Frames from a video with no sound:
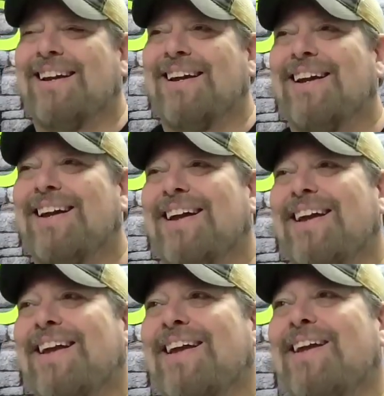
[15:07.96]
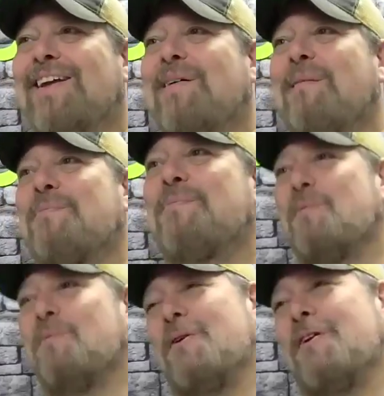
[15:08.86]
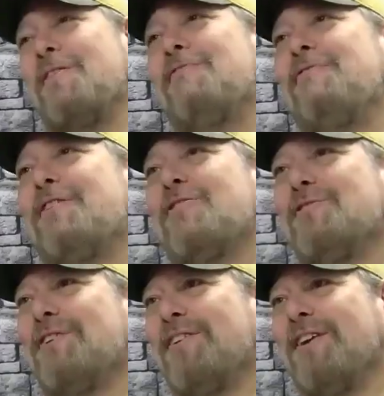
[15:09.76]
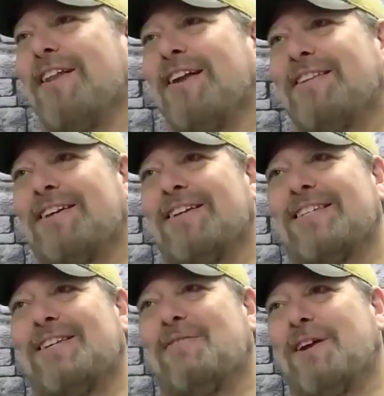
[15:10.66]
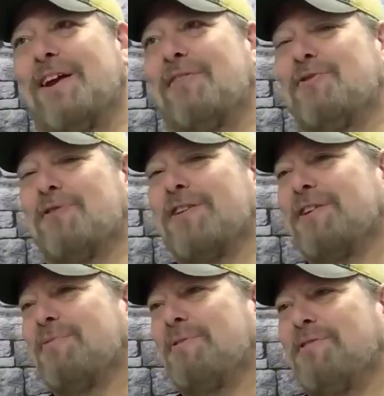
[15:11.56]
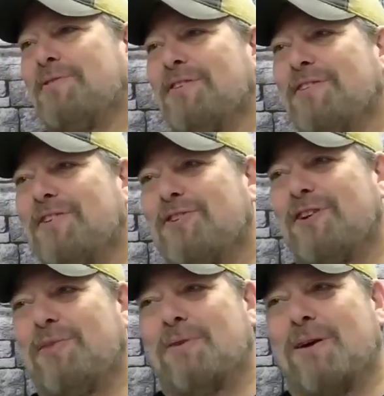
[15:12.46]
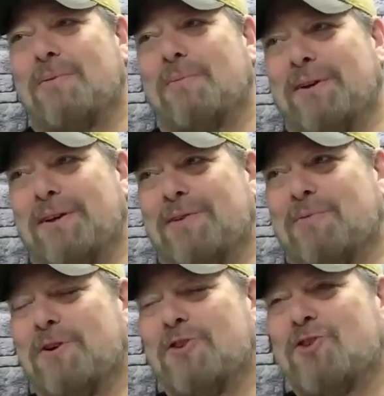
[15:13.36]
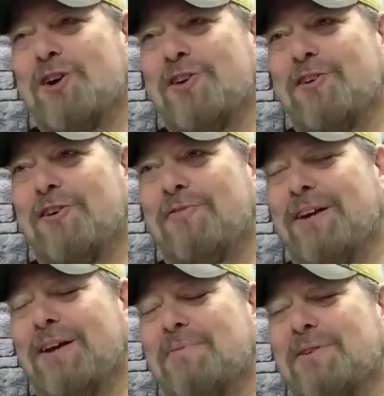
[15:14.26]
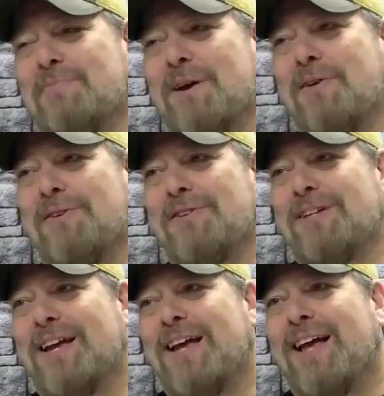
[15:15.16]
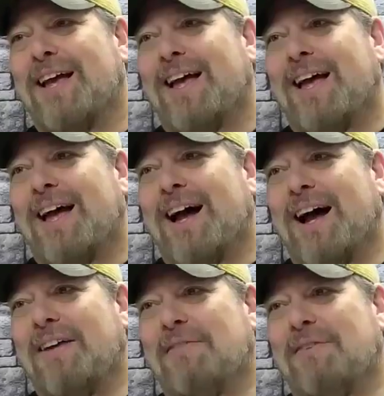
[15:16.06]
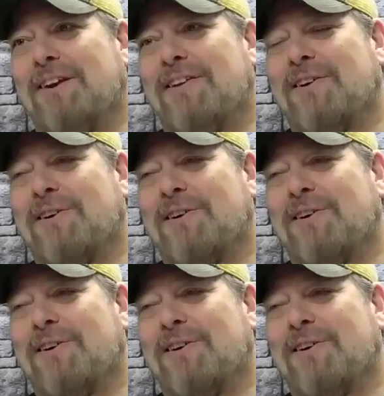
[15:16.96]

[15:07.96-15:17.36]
Huh. What other fictional character? I'd like to see what Harry Dresden would do in the dungeon. He'd probably like one shot it all if he kept his powers. If